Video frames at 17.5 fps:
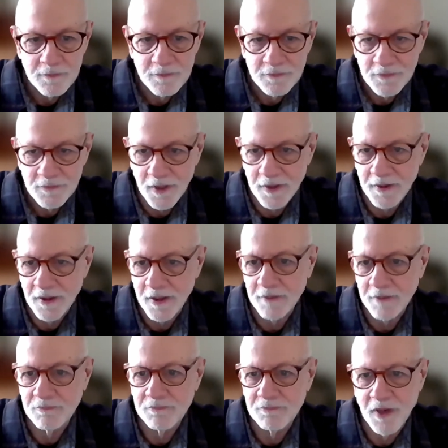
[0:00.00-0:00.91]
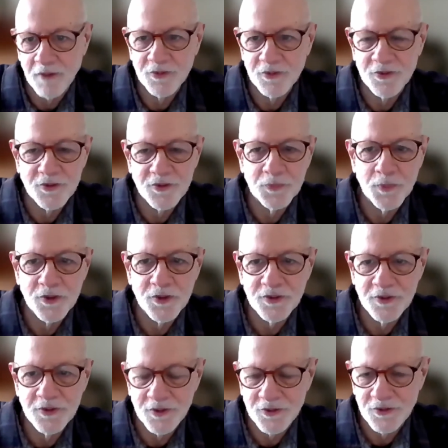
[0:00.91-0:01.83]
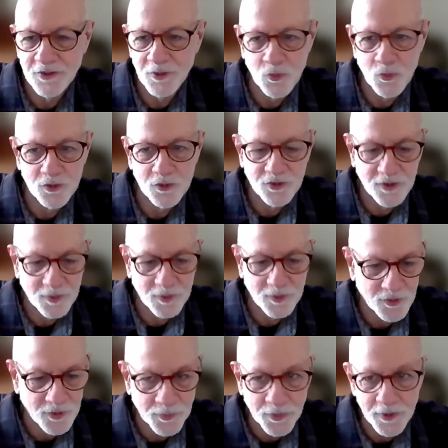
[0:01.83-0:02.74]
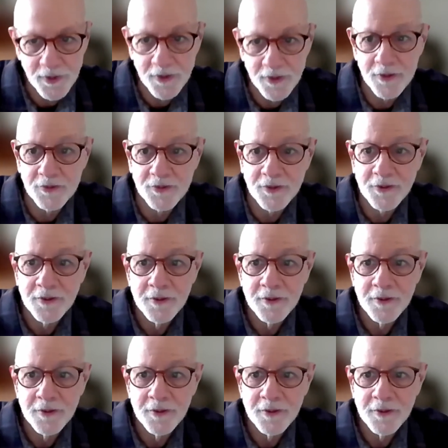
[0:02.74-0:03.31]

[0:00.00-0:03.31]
I have a suspicion it's somewhat similar to bGeigieZen.